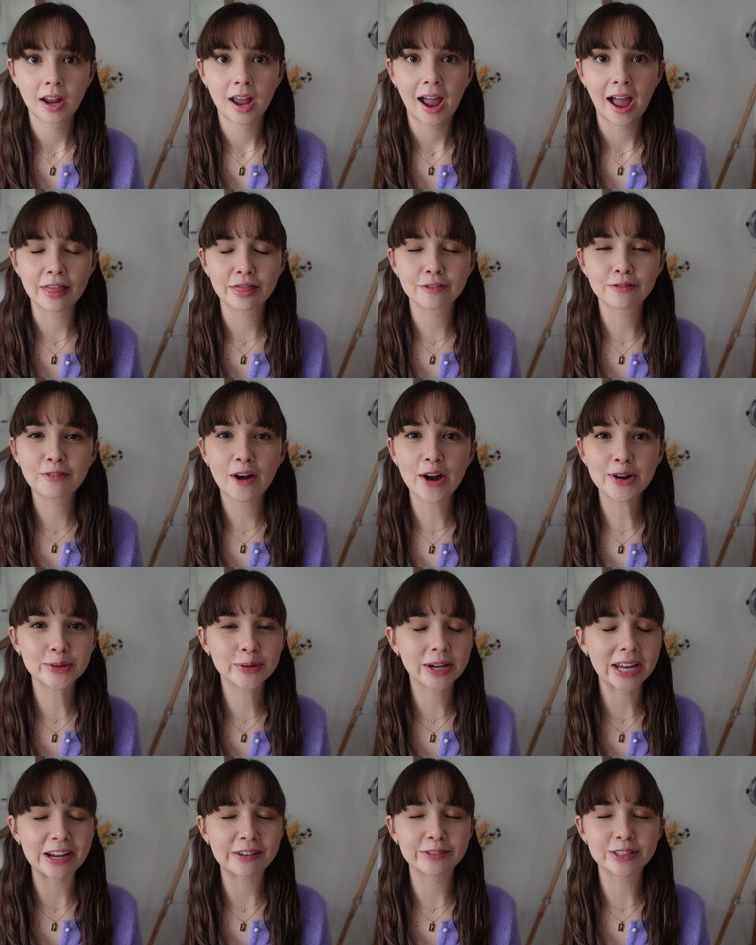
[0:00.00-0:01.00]
And the final
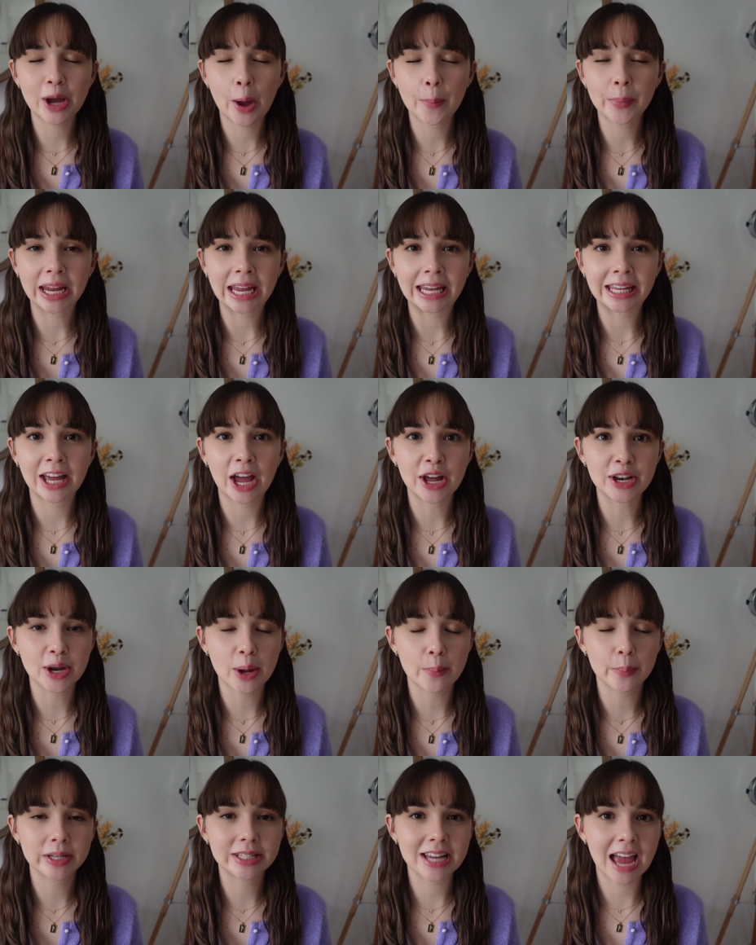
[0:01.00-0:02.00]
gift coming in at
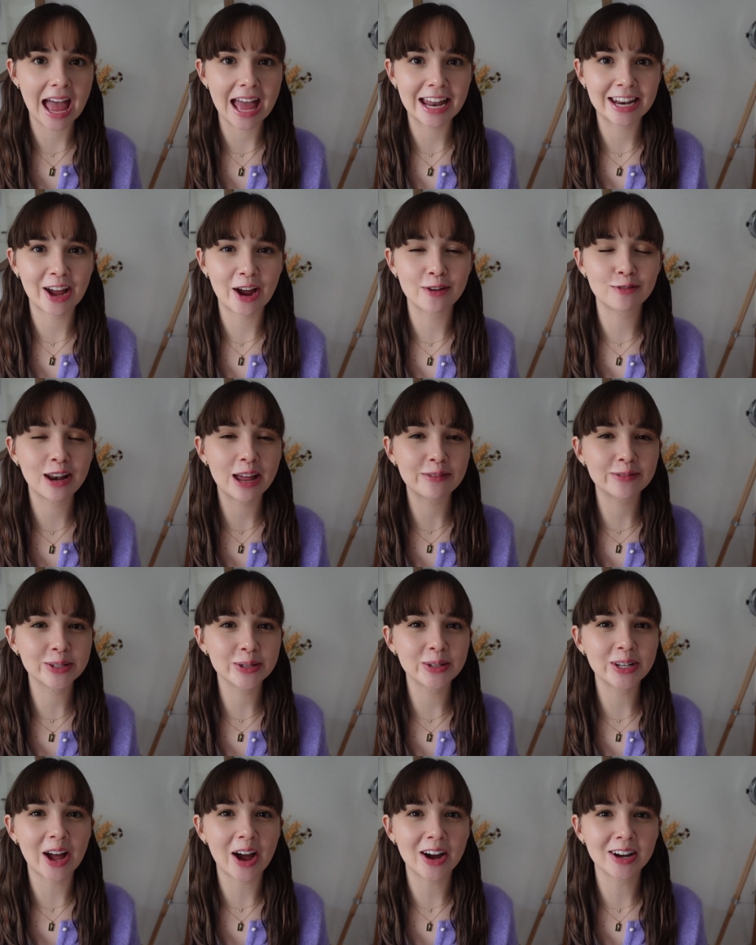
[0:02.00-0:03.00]
number 10, I've left
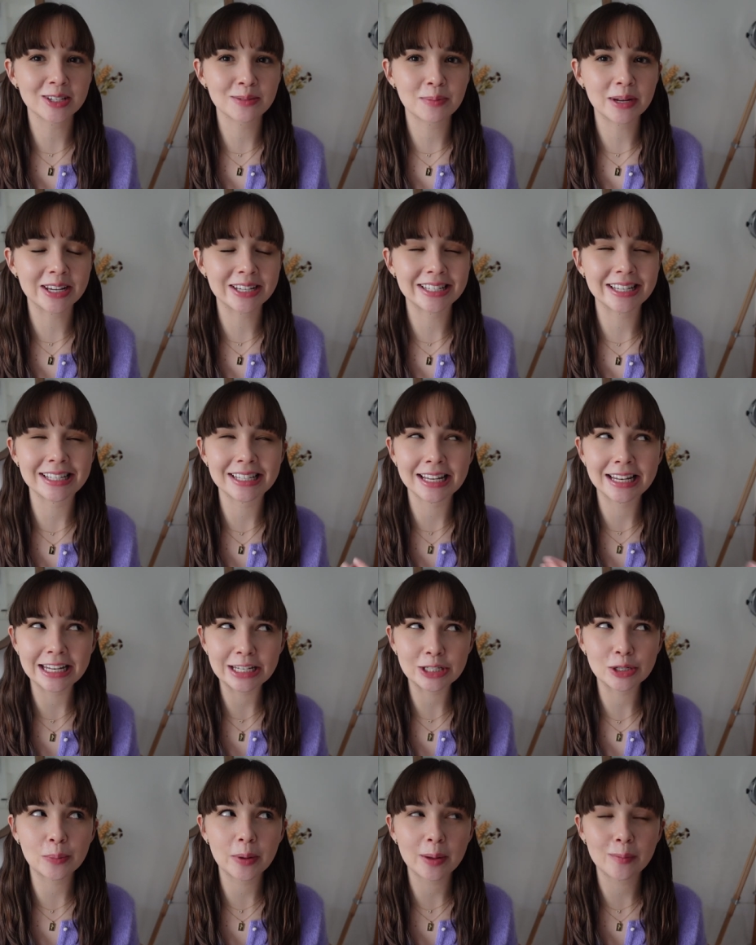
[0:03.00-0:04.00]
till last because it's a
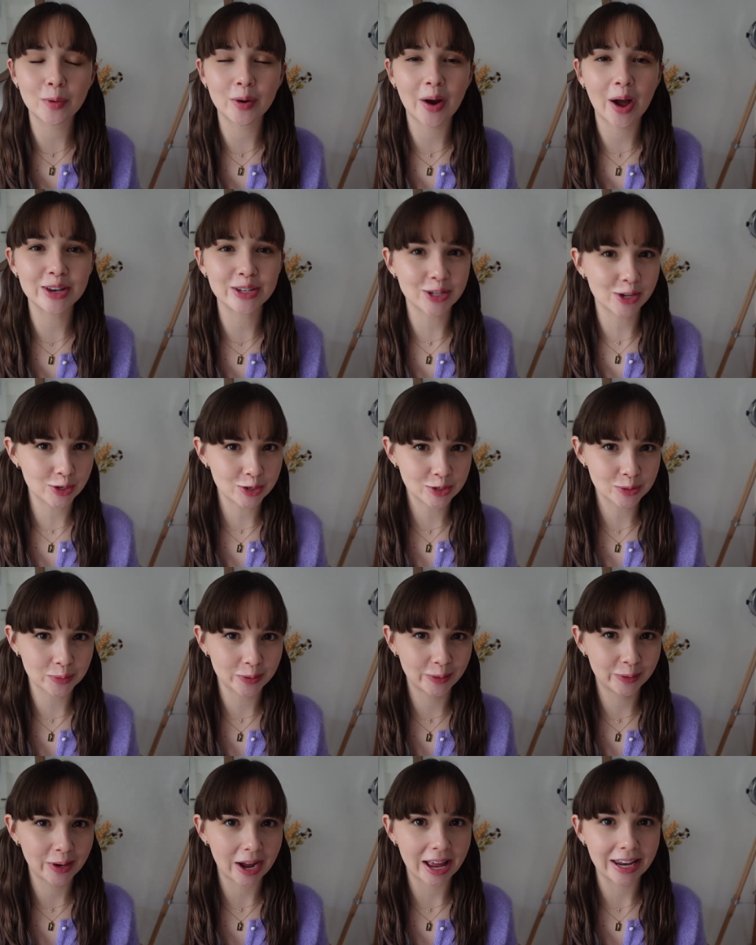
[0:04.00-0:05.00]
little bit more
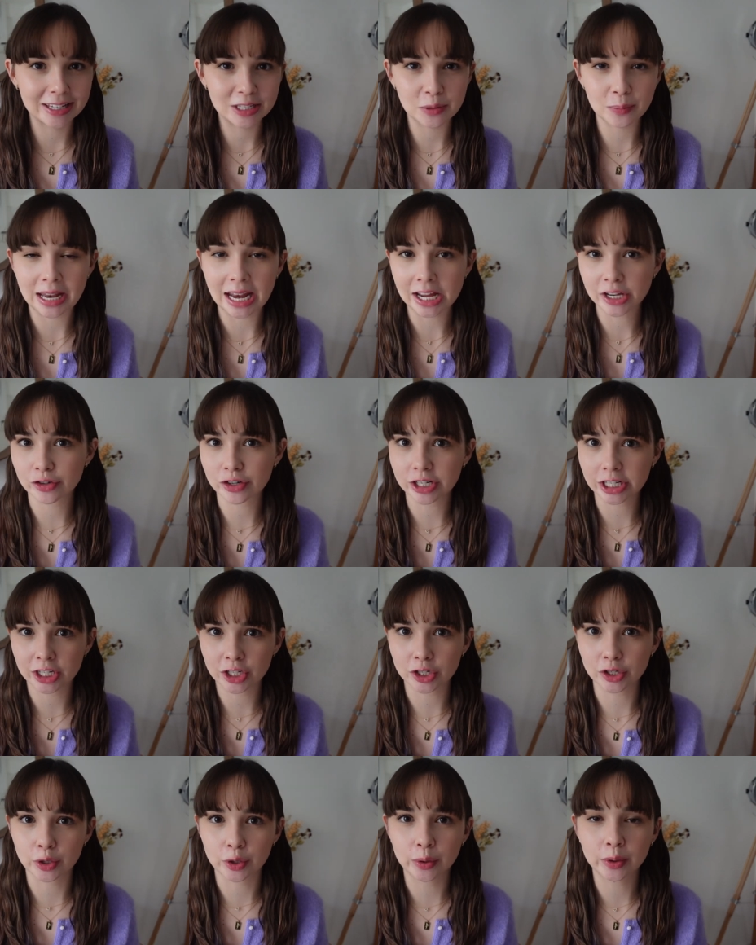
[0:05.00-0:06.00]
unusual, a little bit less
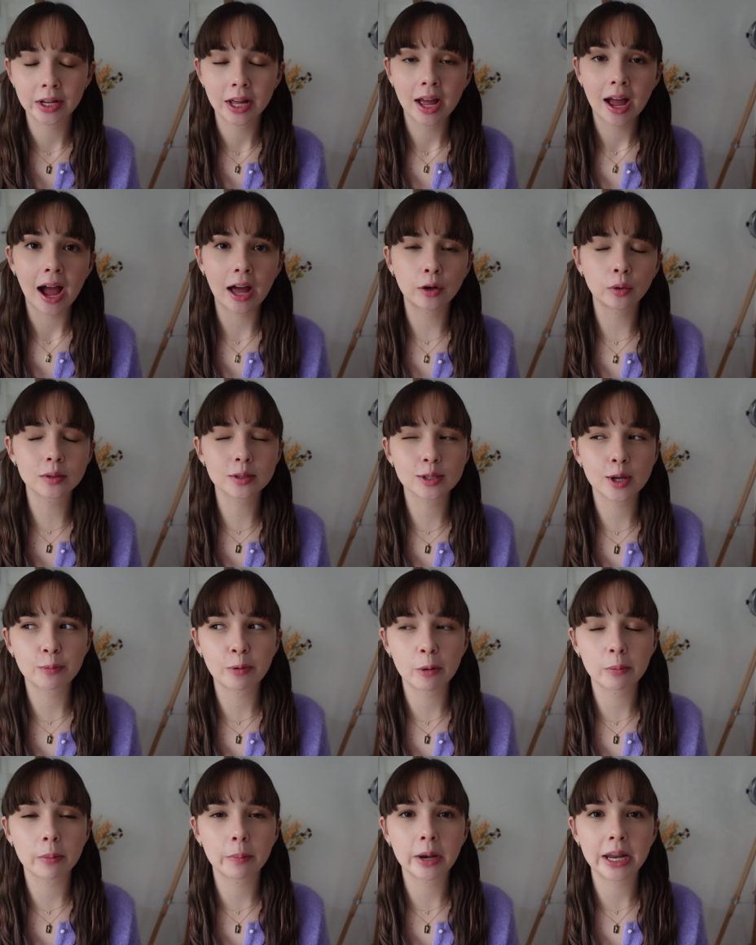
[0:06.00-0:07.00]
traditional, and also
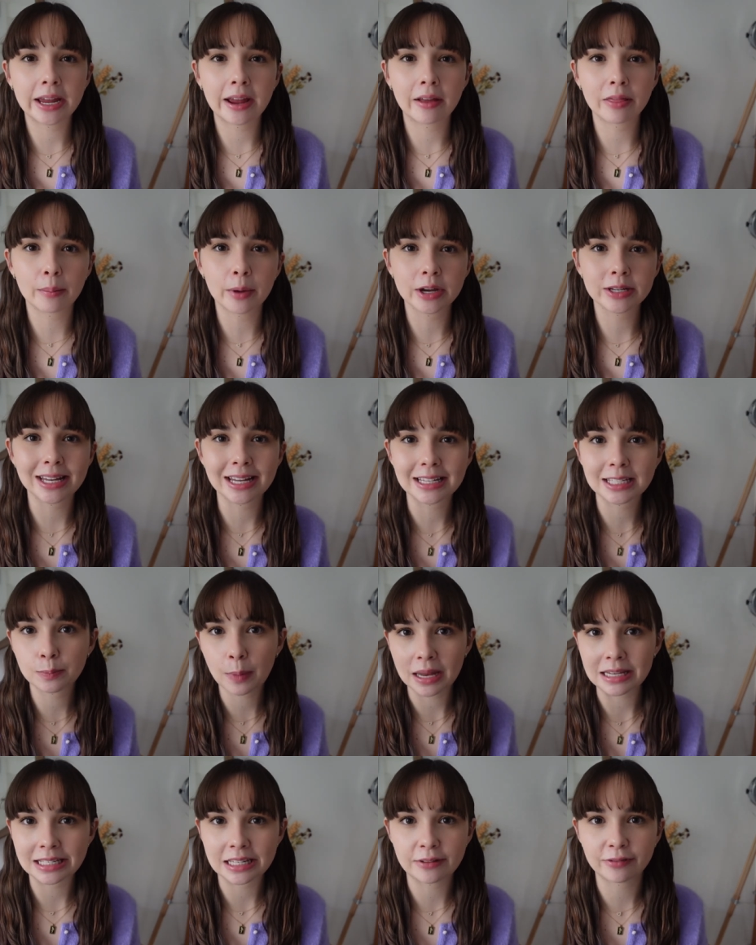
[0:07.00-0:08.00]
probably the most
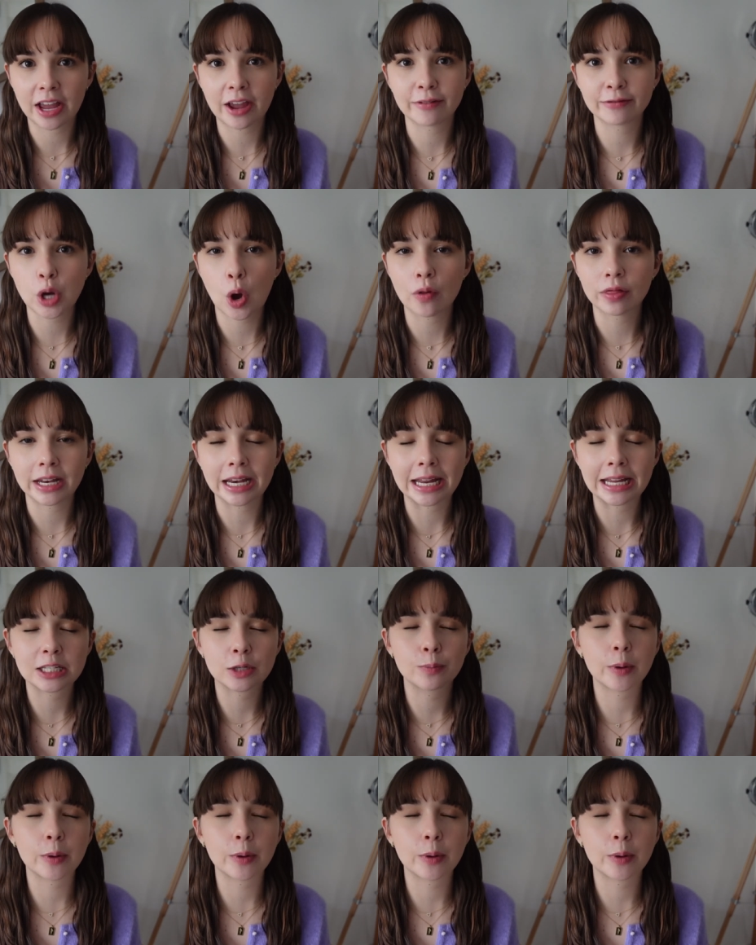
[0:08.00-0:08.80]
expensive gift on the list.